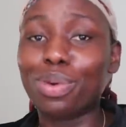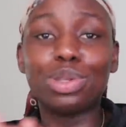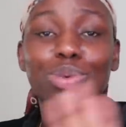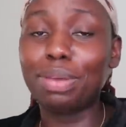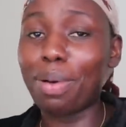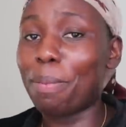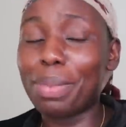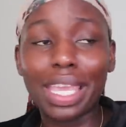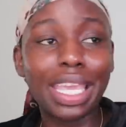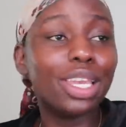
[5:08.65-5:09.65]
We're not talking about
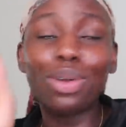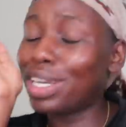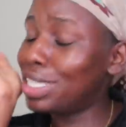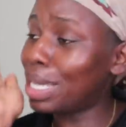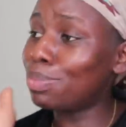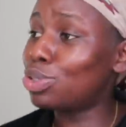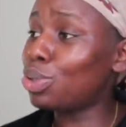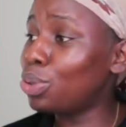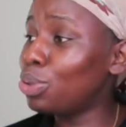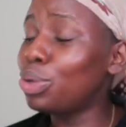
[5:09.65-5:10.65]
me, not anytime
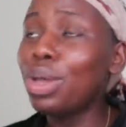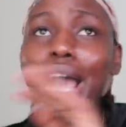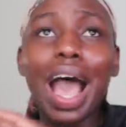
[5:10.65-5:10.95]
soon.